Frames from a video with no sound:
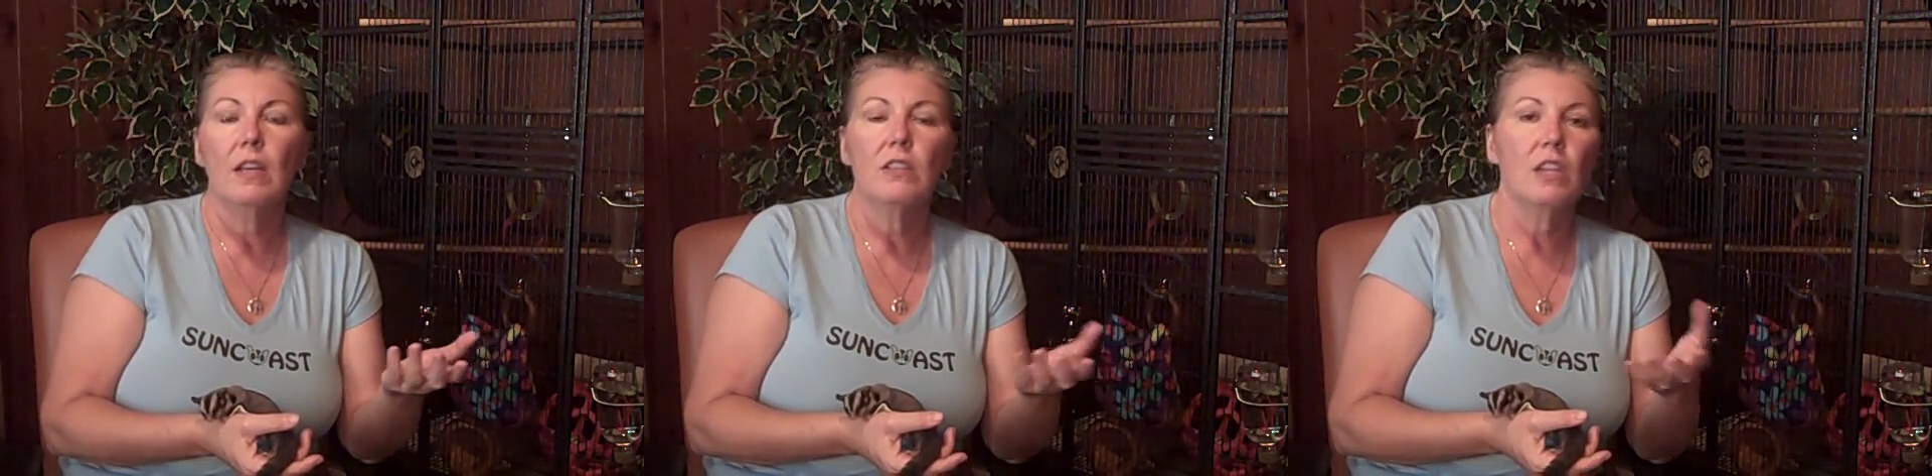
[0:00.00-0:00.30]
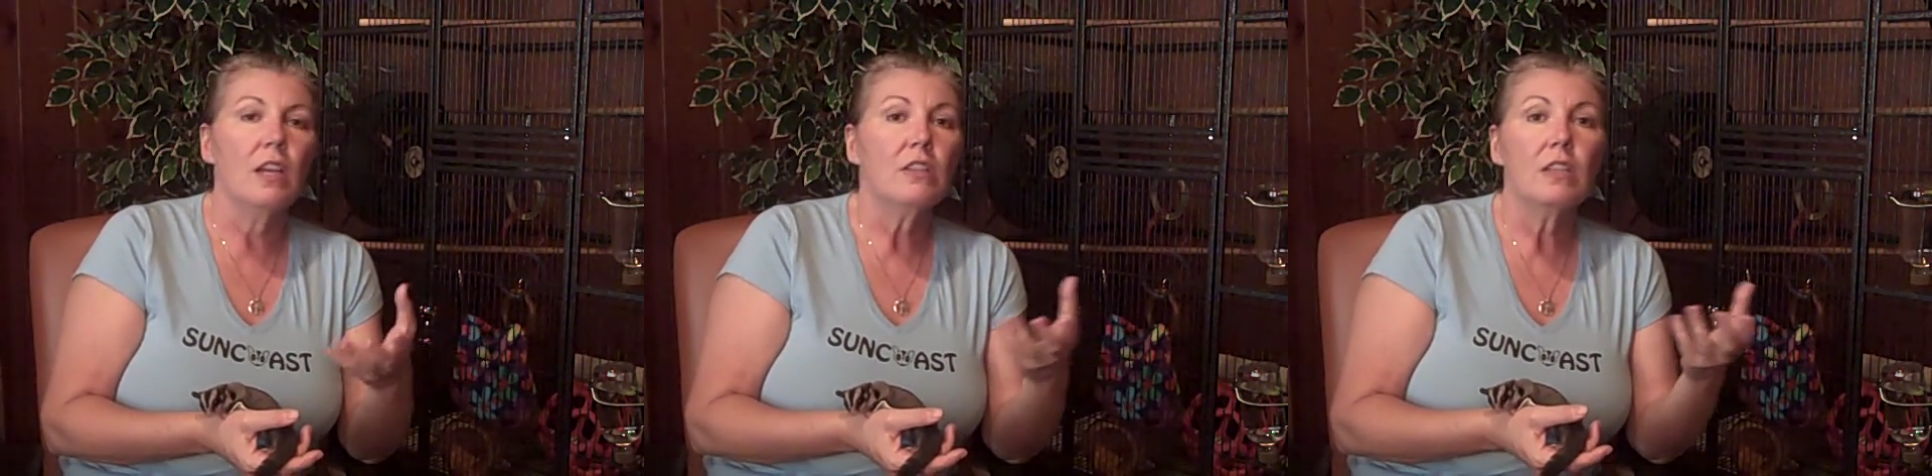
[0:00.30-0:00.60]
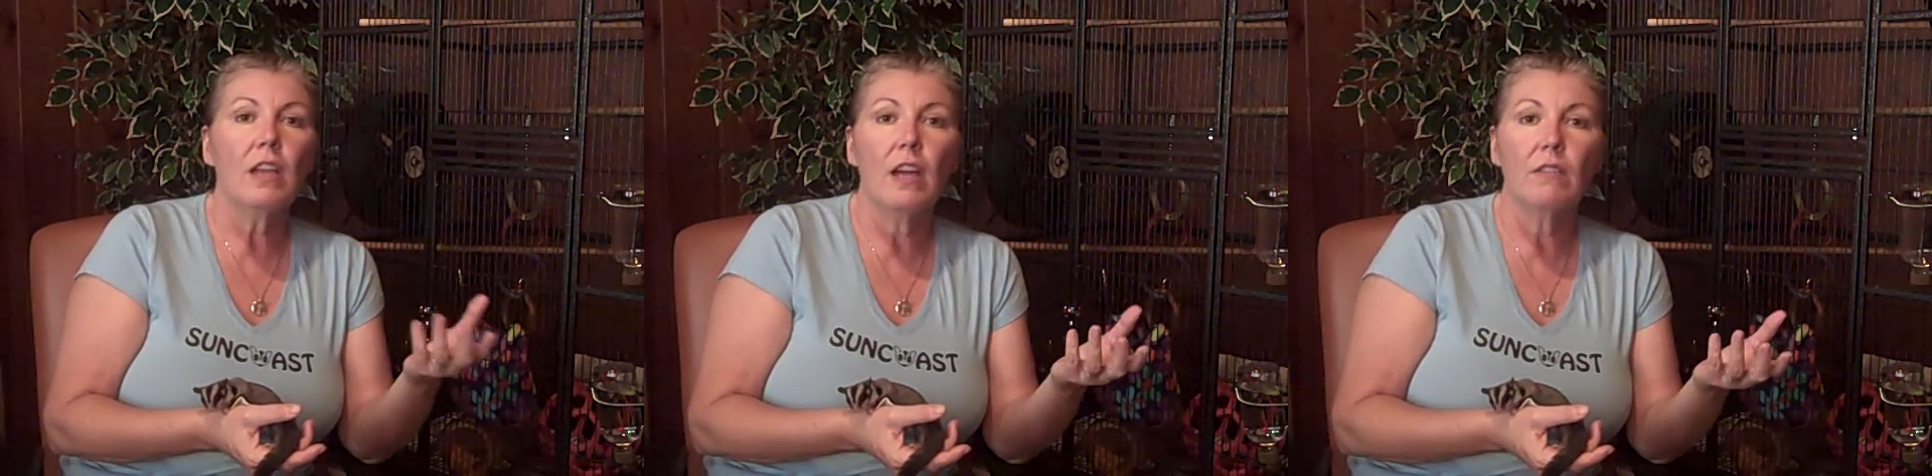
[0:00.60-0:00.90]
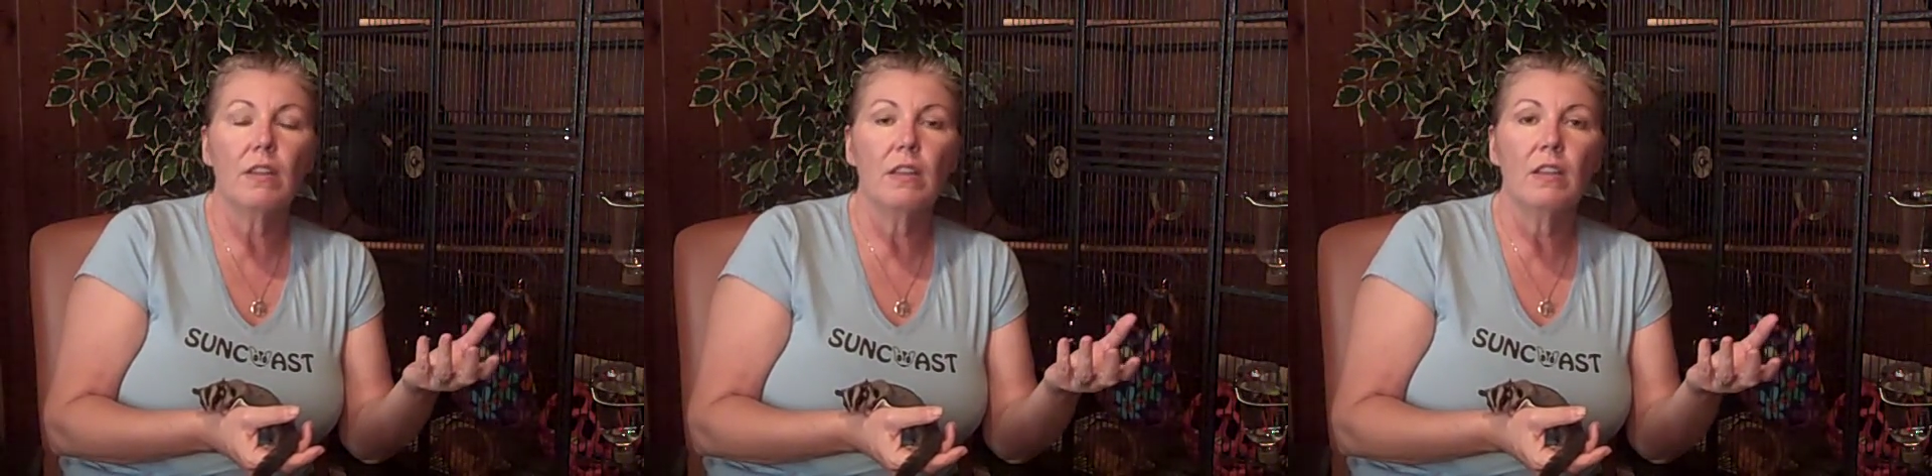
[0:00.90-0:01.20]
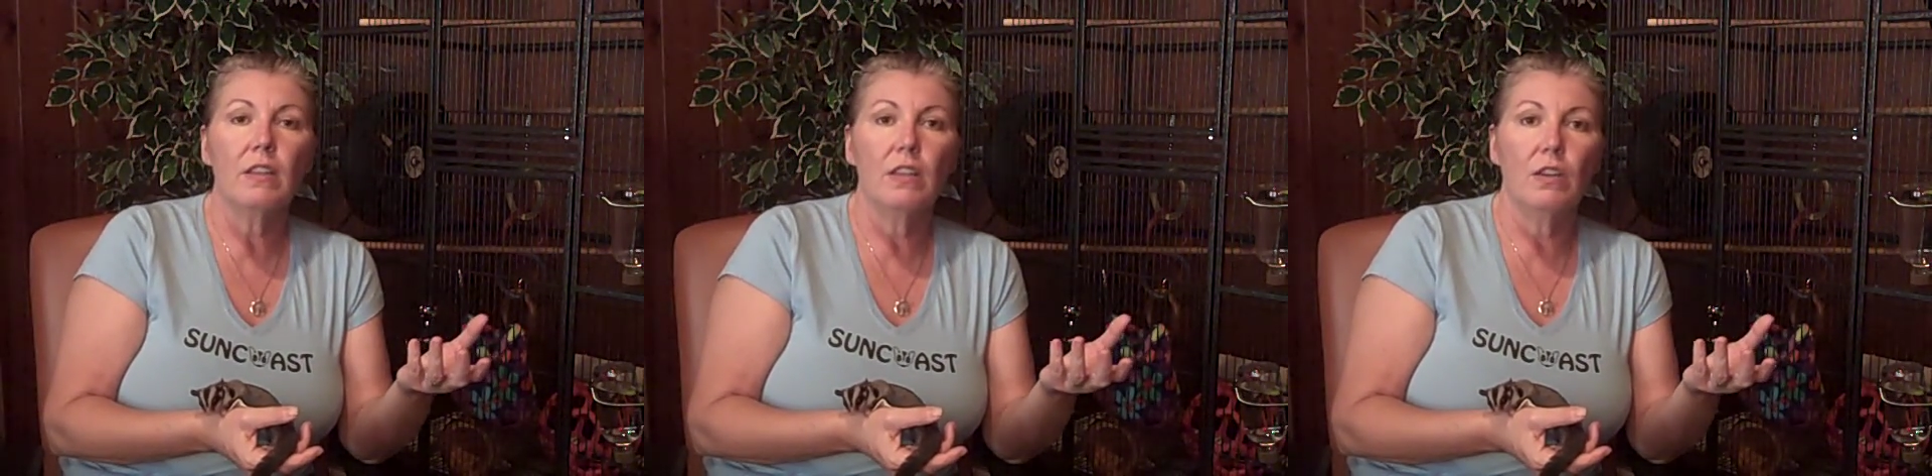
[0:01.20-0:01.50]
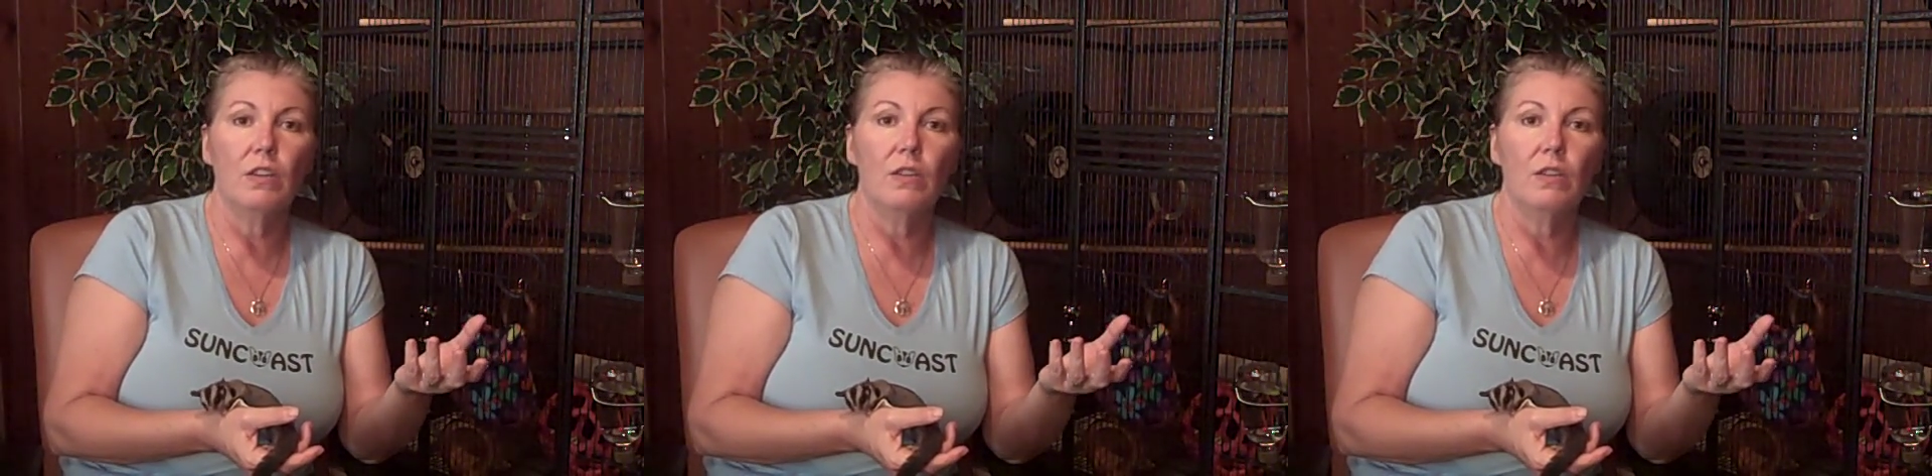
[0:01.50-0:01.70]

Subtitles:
changing everything that they're